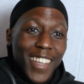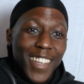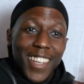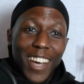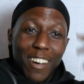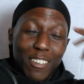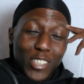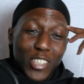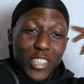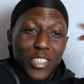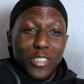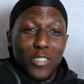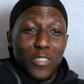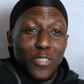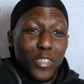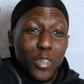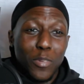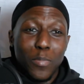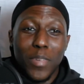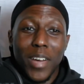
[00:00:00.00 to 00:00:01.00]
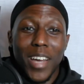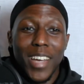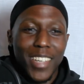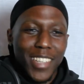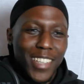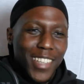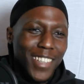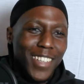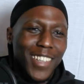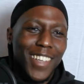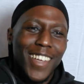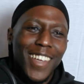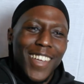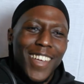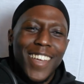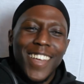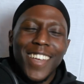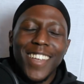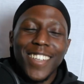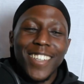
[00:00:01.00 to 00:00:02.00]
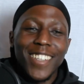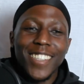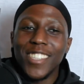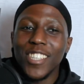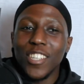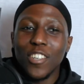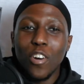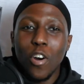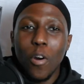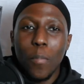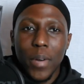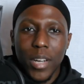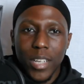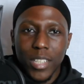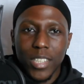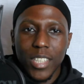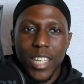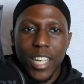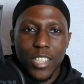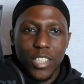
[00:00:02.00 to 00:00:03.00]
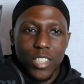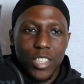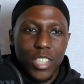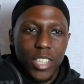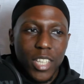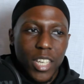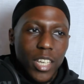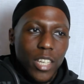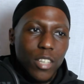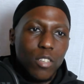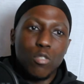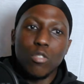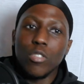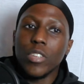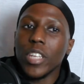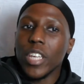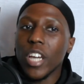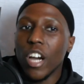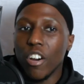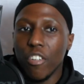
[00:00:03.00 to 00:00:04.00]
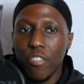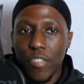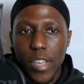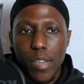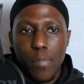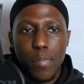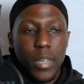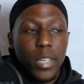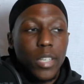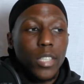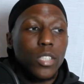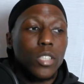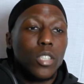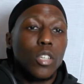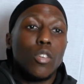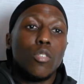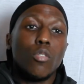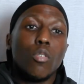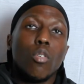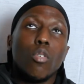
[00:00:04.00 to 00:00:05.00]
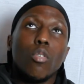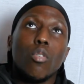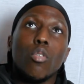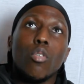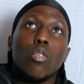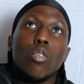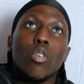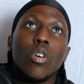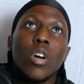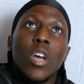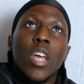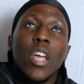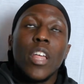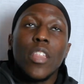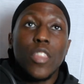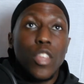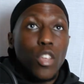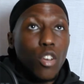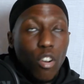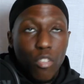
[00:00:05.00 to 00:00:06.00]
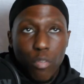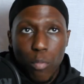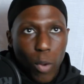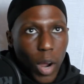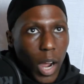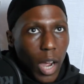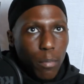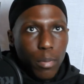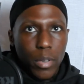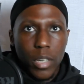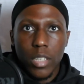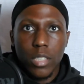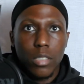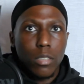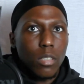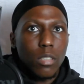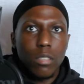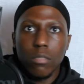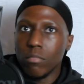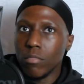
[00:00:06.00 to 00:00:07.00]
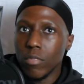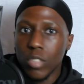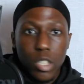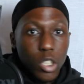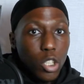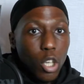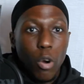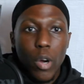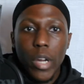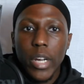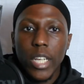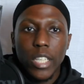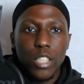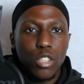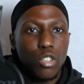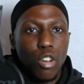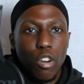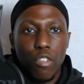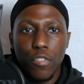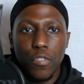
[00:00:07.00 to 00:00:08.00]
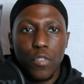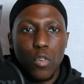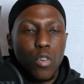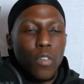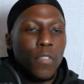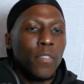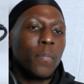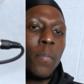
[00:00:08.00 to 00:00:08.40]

that was just off the top of my head. The Dior person, I should say, or the L V person, or the Off-White person, so on and so forth.